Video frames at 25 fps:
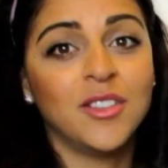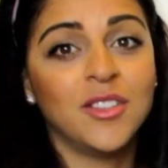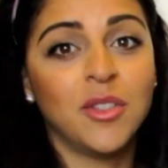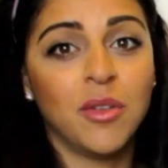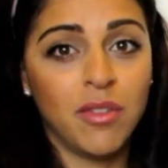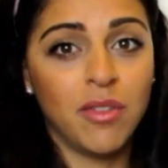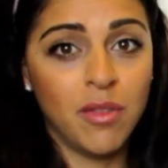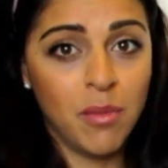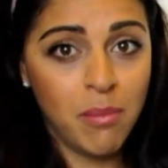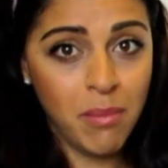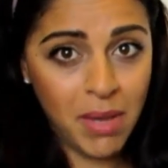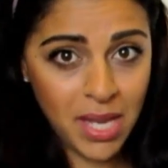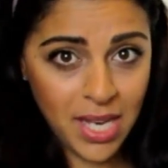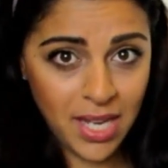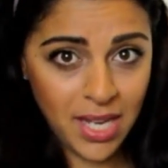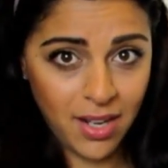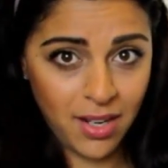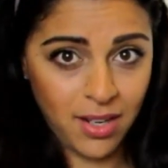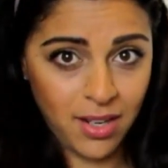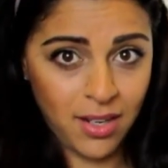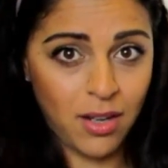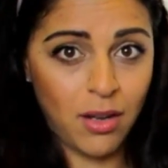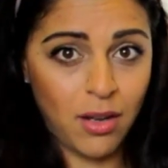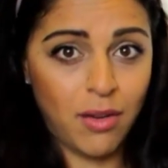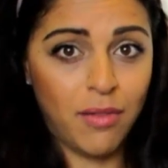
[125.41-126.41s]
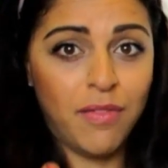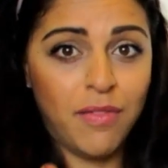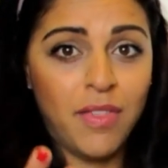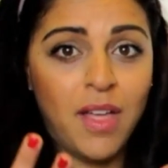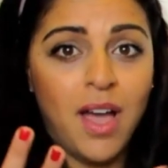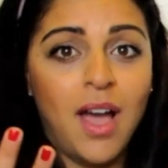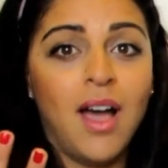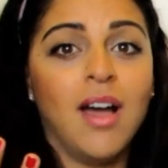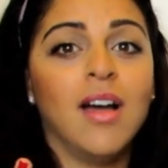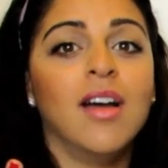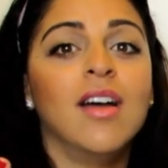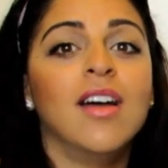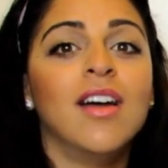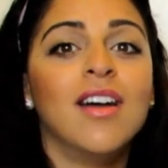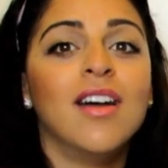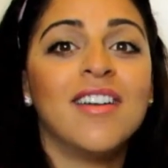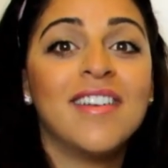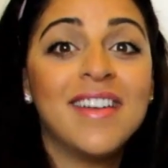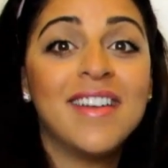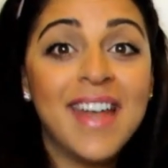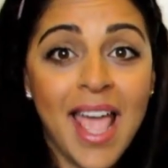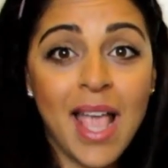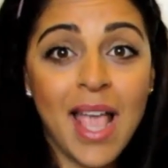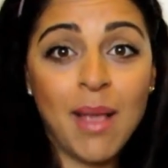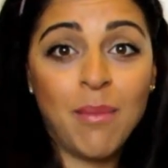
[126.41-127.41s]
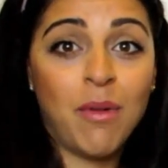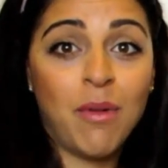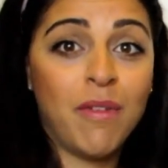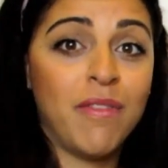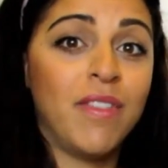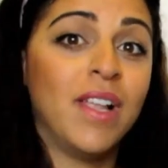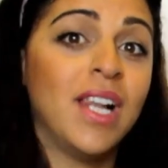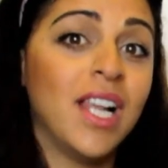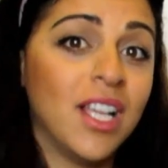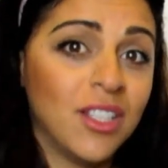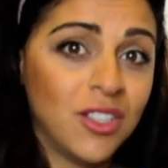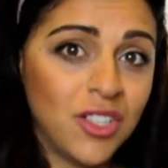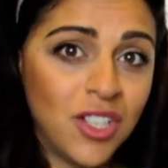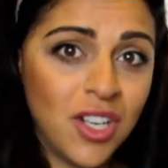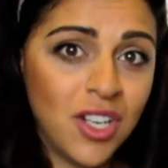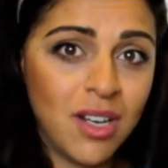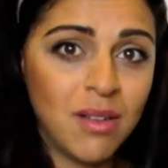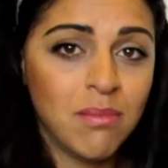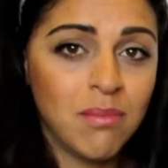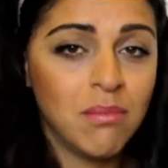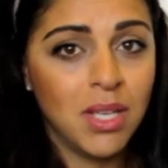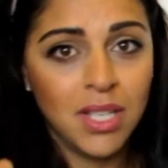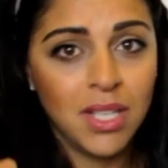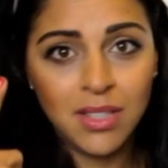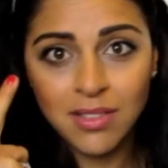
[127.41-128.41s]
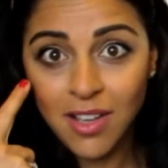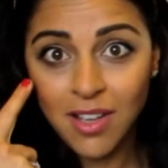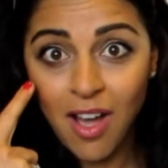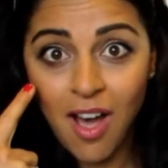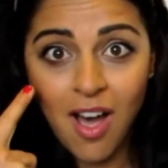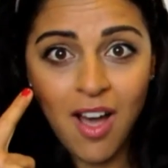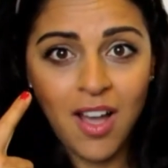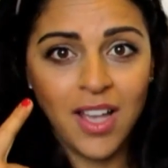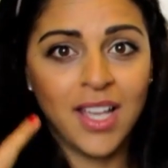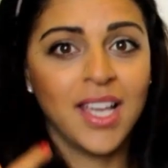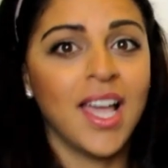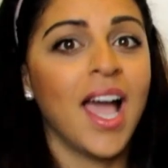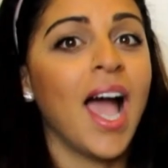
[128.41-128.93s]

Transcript: so the meaning of the name of the letter means I.